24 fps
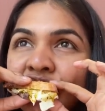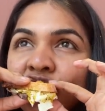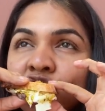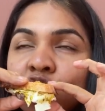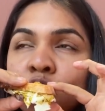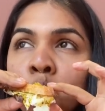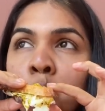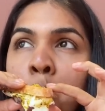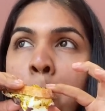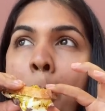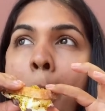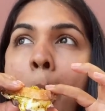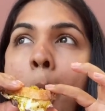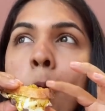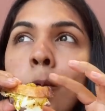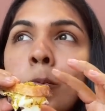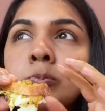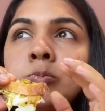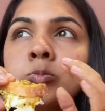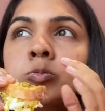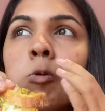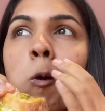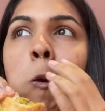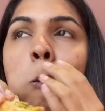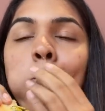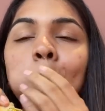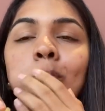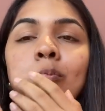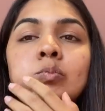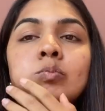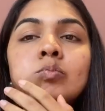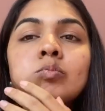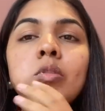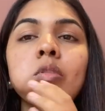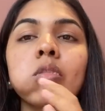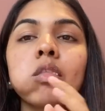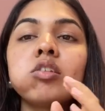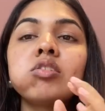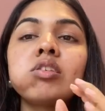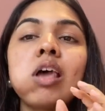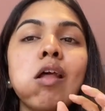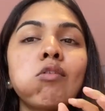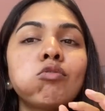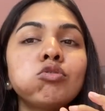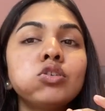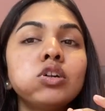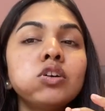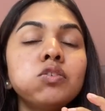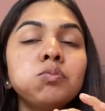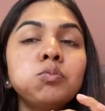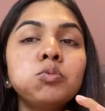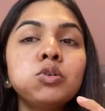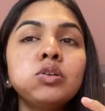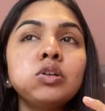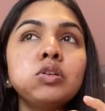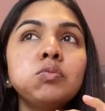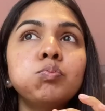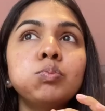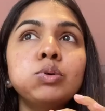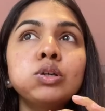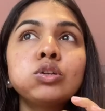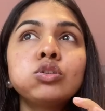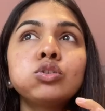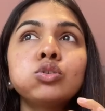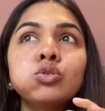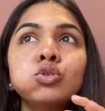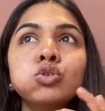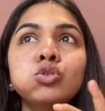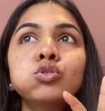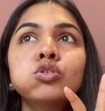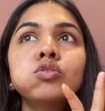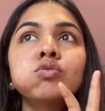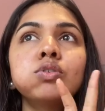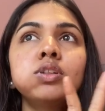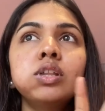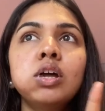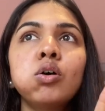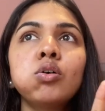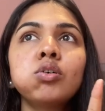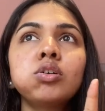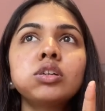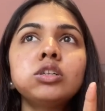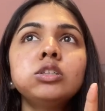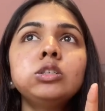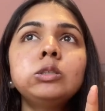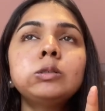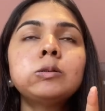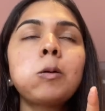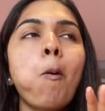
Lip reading: of it. The sandwich would have been so good without it.